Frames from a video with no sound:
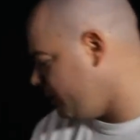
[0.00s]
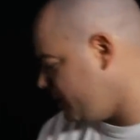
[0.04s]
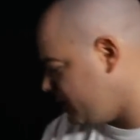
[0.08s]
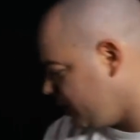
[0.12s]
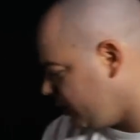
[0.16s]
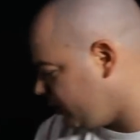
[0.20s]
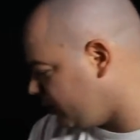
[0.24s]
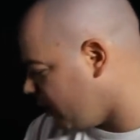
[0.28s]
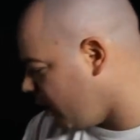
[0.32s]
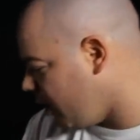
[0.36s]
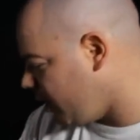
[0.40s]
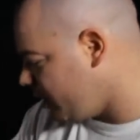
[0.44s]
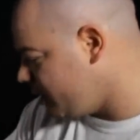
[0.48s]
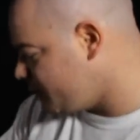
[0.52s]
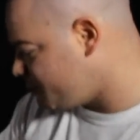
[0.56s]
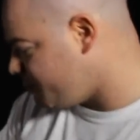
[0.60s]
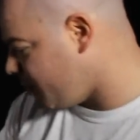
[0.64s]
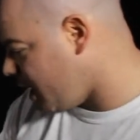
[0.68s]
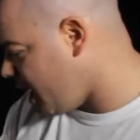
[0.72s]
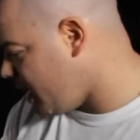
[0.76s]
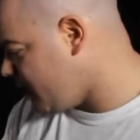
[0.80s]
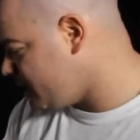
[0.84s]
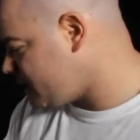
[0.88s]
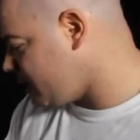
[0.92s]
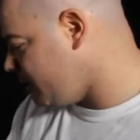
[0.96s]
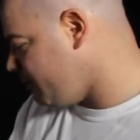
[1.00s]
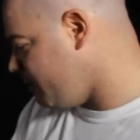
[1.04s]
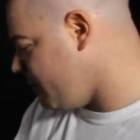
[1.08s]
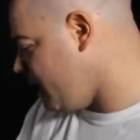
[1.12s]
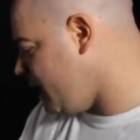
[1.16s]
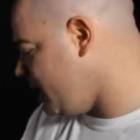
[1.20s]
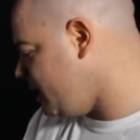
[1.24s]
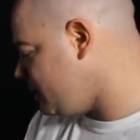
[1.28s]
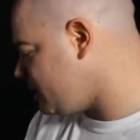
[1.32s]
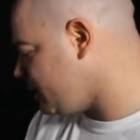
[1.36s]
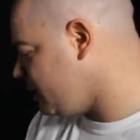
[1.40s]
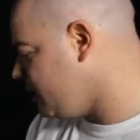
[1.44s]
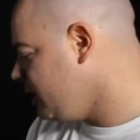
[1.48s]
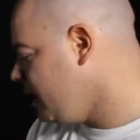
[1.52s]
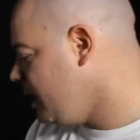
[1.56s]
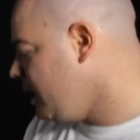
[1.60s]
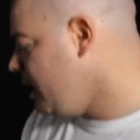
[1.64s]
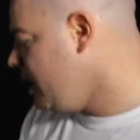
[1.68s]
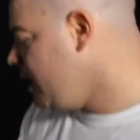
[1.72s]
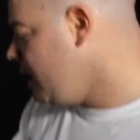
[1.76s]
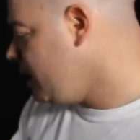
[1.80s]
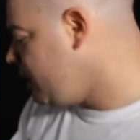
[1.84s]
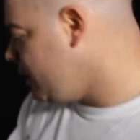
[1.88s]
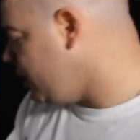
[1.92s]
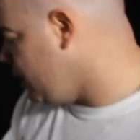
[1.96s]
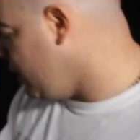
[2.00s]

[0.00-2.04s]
he's a don. His bars are amazing, you